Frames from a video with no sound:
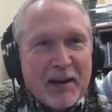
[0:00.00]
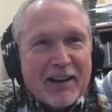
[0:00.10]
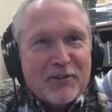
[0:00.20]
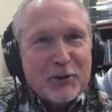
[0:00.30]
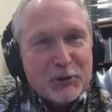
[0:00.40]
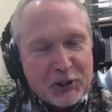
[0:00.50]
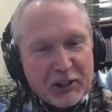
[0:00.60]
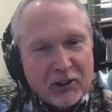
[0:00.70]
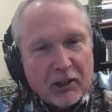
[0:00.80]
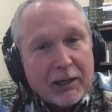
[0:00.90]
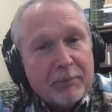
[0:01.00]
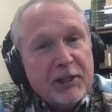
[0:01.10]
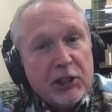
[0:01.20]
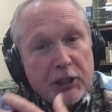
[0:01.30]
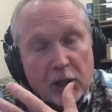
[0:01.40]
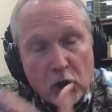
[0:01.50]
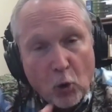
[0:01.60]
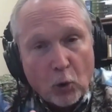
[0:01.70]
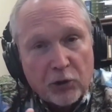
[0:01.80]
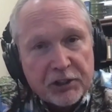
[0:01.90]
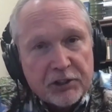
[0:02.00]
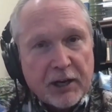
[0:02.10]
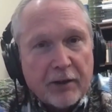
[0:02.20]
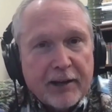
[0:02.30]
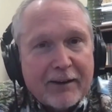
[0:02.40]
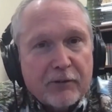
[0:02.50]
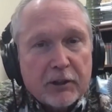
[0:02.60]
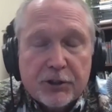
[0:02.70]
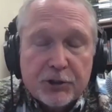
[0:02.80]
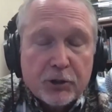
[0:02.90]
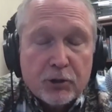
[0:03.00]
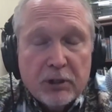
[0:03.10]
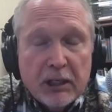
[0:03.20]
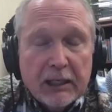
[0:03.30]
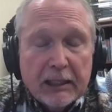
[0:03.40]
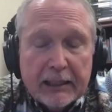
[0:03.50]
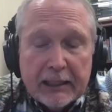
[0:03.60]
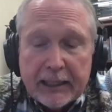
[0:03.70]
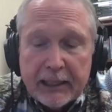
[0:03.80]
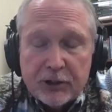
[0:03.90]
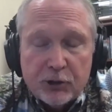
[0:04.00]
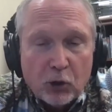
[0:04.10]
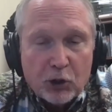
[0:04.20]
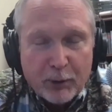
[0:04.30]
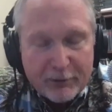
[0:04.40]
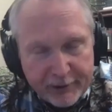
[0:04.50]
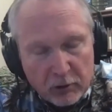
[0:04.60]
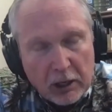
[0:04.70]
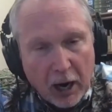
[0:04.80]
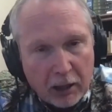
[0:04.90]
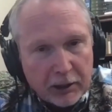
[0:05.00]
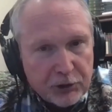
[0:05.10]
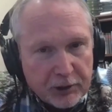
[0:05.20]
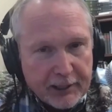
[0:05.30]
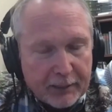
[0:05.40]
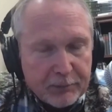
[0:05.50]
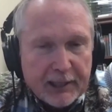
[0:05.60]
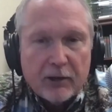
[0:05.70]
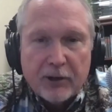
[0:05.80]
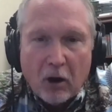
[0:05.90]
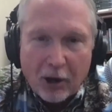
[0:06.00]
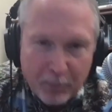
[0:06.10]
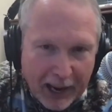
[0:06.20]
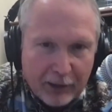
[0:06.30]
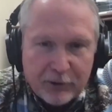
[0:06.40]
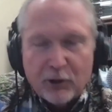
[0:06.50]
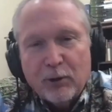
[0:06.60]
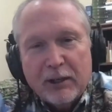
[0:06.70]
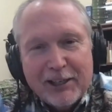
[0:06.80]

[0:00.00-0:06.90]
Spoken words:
Matthew still, and I'm teaching a course in South Africa soon at George Whitfield College in Cape Town on Matthew.